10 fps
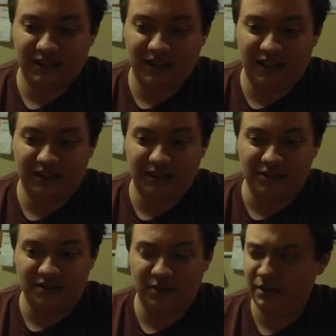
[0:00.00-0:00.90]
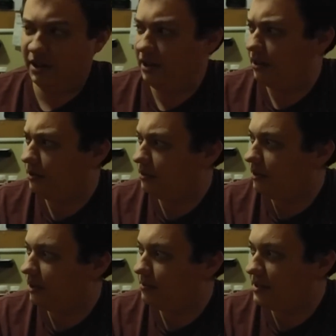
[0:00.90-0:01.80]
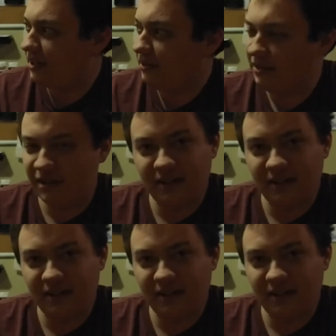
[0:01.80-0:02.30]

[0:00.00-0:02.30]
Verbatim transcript: uh, Eternity Code comes out,